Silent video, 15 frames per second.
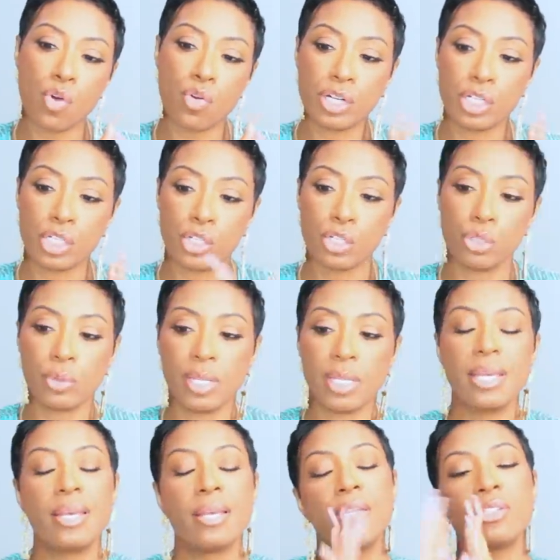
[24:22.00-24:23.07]
orange to it.
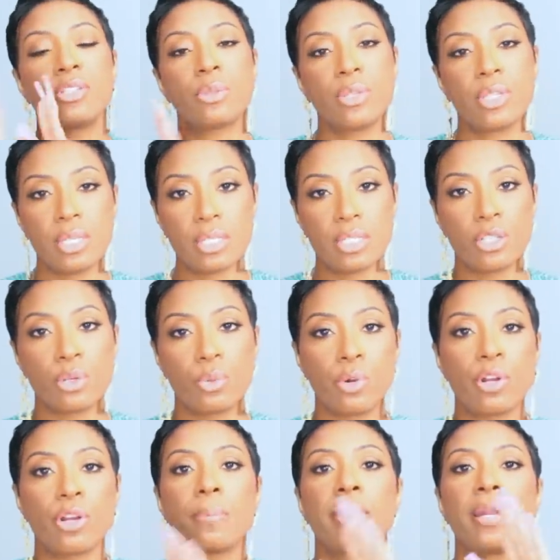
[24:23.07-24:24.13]
So these still
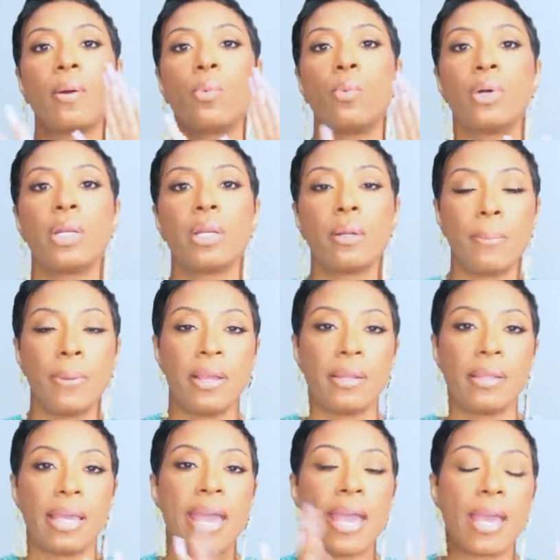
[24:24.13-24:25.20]
work, but I wanted a pair
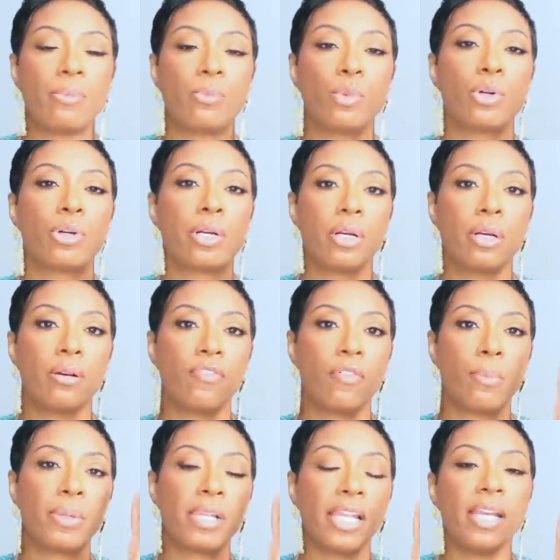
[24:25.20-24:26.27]
that had more of a
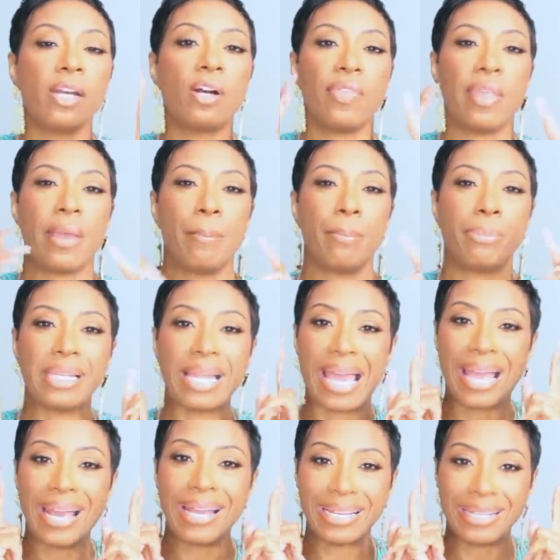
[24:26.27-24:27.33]
play on that
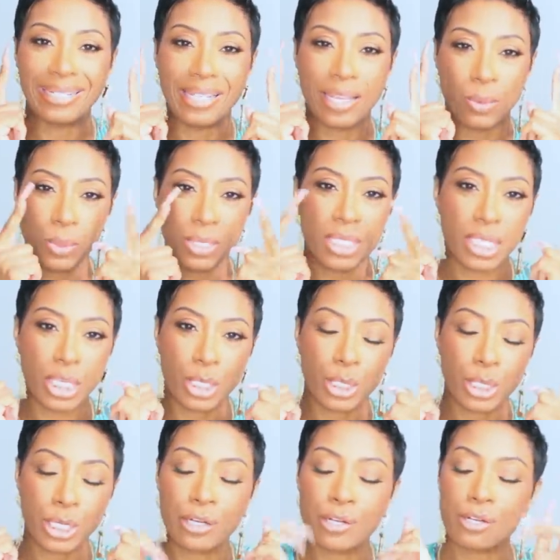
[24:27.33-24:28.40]
black that we see
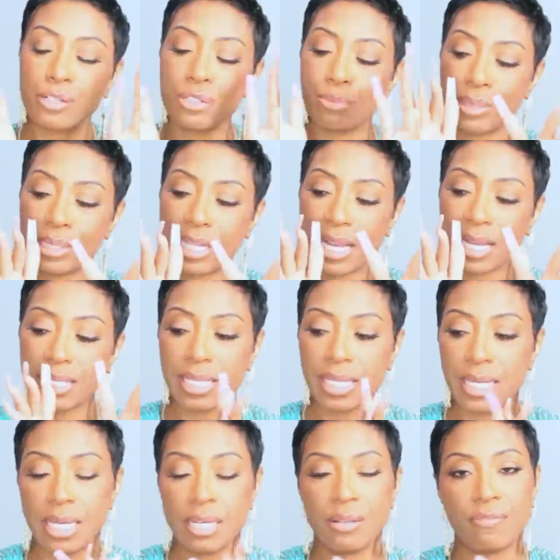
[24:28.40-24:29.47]
on hers. But like I
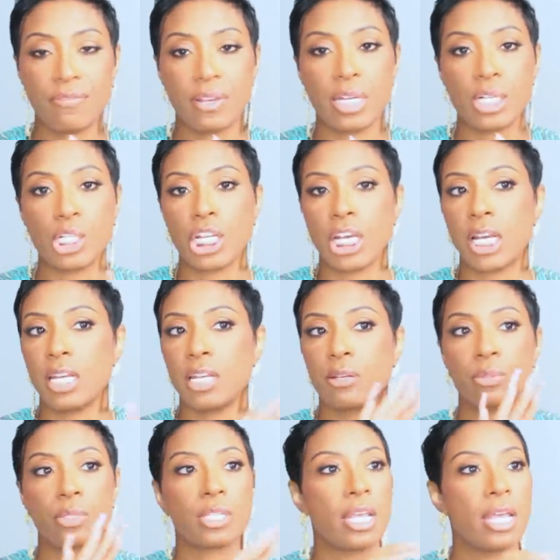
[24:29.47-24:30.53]
said, I couldn't find a child. It
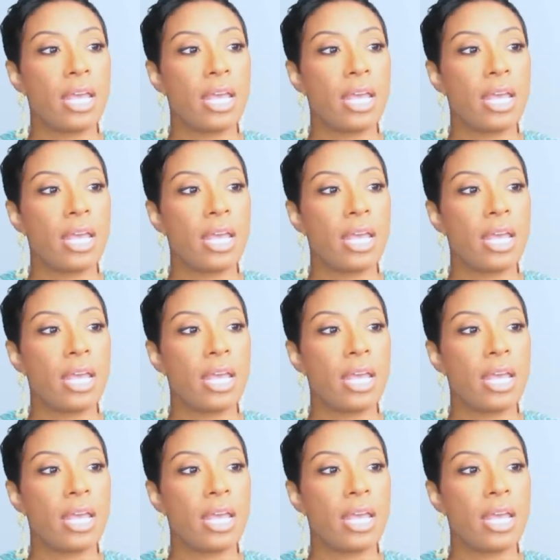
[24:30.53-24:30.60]
was